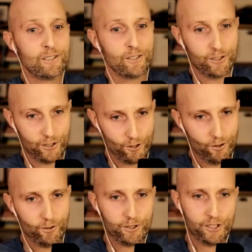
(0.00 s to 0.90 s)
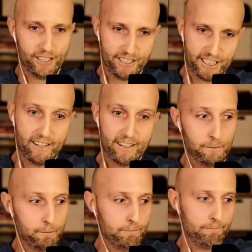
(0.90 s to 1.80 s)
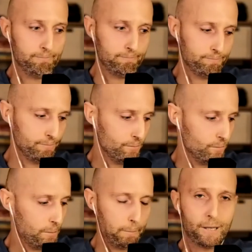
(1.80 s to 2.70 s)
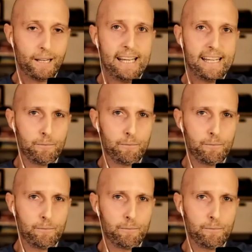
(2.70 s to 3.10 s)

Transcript: So just started playing,